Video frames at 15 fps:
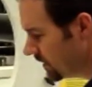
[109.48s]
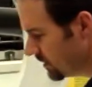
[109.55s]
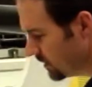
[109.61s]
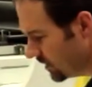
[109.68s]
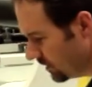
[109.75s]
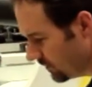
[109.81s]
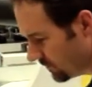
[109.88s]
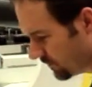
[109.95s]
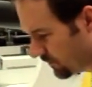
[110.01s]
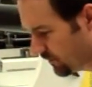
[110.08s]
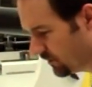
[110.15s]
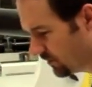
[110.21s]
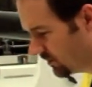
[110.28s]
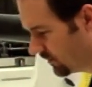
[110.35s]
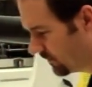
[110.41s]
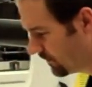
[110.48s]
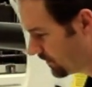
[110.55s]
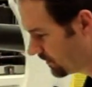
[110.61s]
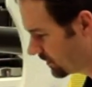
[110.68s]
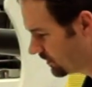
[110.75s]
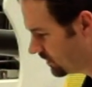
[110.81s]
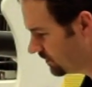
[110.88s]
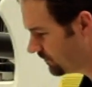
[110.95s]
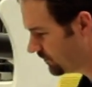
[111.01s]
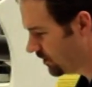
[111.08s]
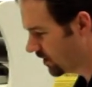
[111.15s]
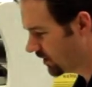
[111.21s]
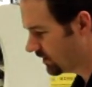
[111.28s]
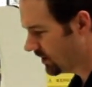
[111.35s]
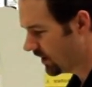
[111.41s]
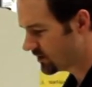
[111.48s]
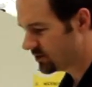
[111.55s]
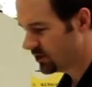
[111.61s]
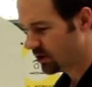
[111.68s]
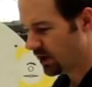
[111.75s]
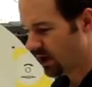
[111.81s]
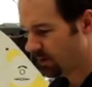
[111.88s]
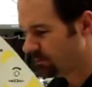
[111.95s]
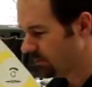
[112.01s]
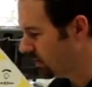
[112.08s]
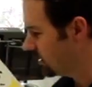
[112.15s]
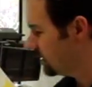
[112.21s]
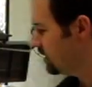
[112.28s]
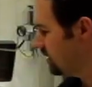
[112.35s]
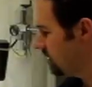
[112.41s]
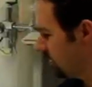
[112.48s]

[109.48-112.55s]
if you find that that's not happening,